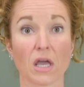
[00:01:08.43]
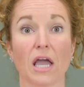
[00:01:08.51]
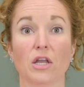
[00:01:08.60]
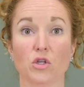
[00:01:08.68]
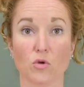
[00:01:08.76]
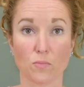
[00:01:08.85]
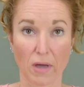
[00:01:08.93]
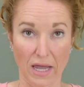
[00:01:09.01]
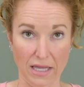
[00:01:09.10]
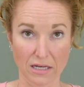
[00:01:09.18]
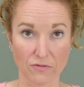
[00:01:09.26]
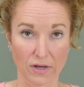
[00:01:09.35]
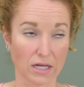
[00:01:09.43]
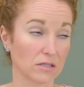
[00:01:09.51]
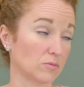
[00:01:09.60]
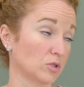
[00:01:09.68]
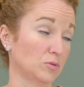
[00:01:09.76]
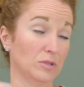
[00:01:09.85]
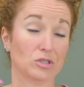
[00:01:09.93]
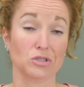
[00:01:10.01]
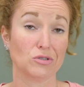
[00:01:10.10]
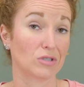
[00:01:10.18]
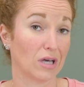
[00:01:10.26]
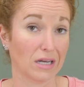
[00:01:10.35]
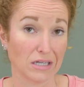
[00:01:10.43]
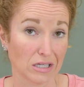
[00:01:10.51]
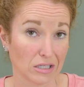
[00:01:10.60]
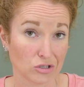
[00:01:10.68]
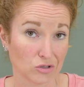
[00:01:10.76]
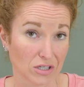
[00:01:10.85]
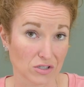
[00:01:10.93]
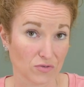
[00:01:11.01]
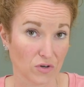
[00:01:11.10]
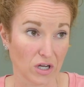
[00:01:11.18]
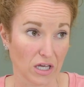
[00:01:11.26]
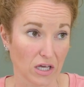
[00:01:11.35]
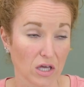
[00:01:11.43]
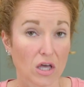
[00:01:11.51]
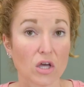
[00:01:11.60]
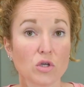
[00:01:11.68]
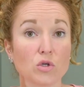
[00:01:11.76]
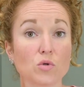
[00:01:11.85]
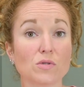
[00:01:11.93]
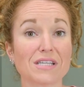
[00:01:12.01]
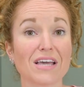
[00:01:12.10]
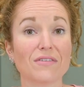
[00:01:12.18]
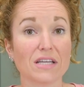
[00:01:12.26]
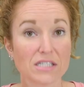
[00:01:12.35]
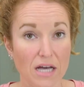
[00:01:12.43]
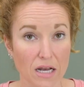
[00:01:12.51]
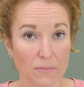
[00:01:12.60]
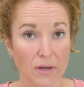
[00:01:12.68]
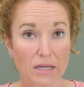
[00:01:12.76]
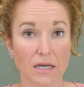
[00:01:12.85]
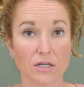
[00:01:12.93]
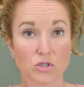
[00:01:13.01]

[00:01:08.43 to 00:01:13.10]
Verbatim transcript: and you pay in advance, which means you're done and it's stress-free, you save a ton of money.